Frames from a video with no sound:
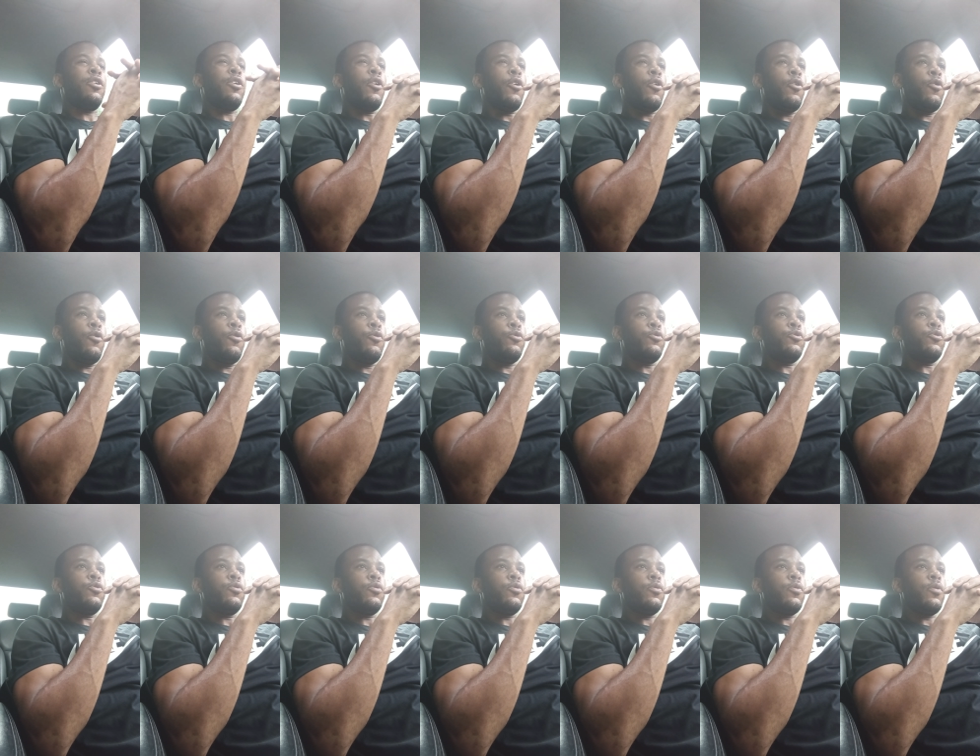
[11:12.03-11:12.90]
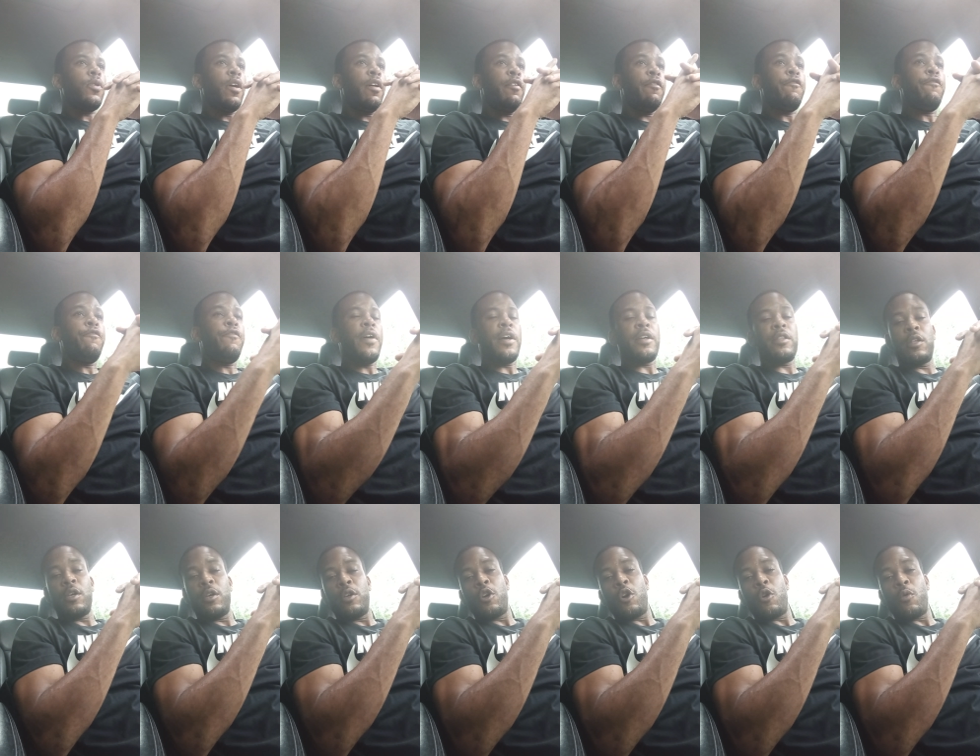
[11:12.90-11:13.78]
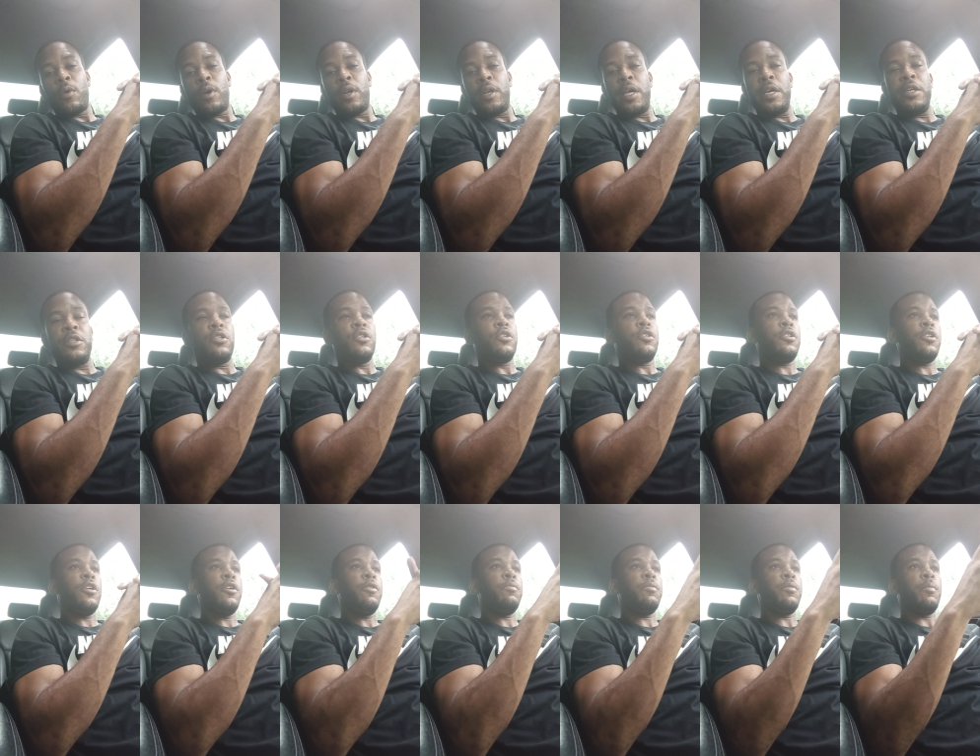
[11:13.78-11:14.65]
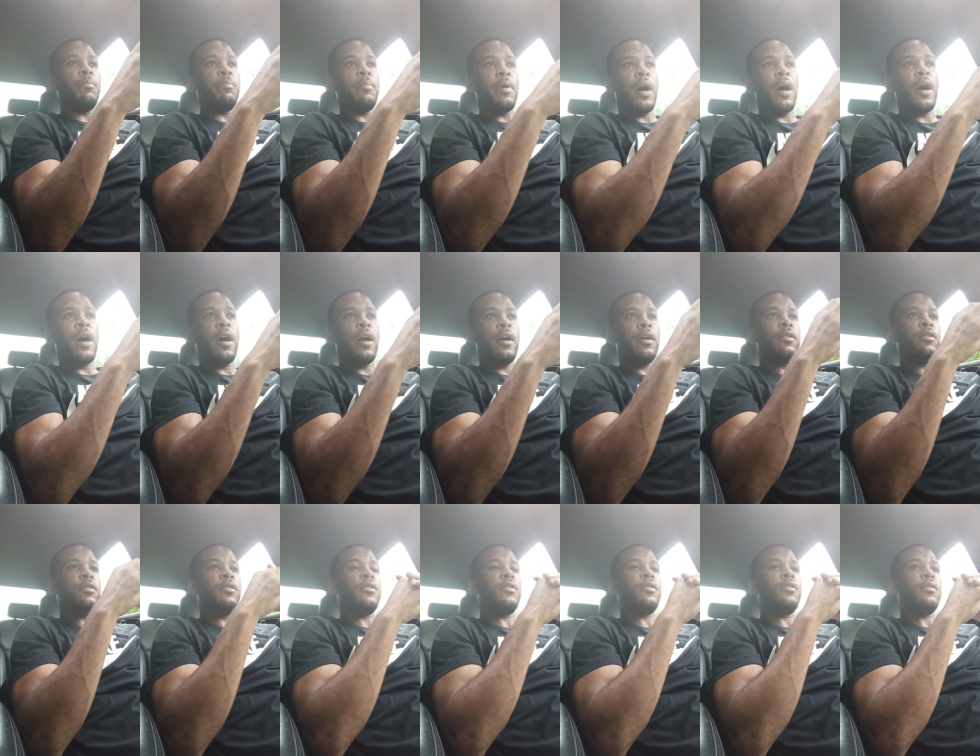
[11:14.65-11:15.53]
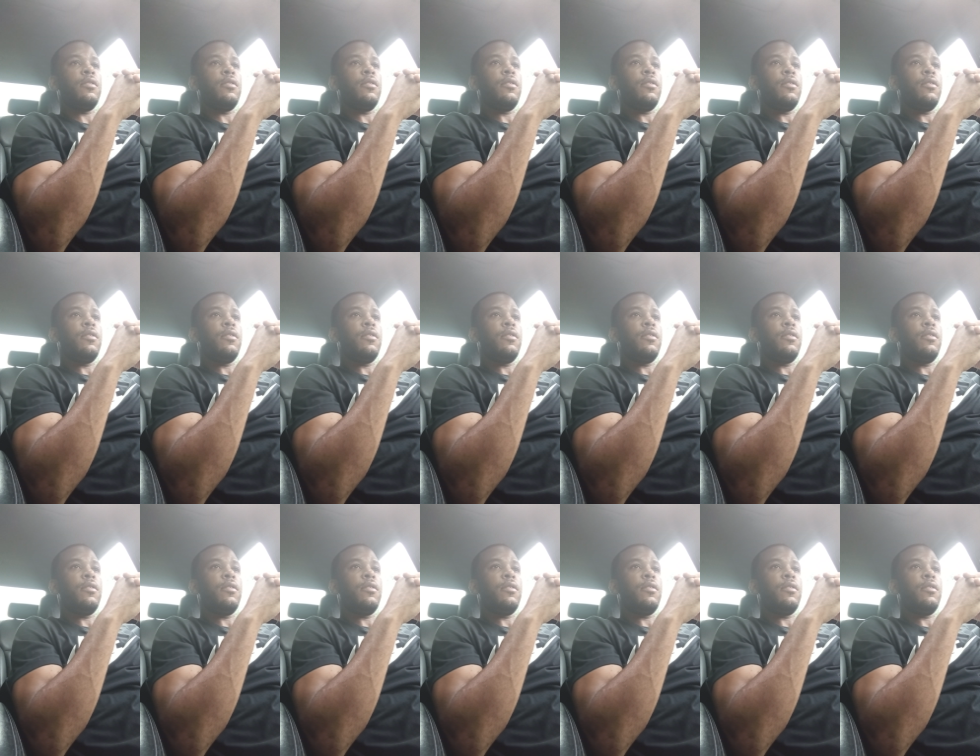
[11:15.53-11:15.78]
and goals affected your relationships, bonds,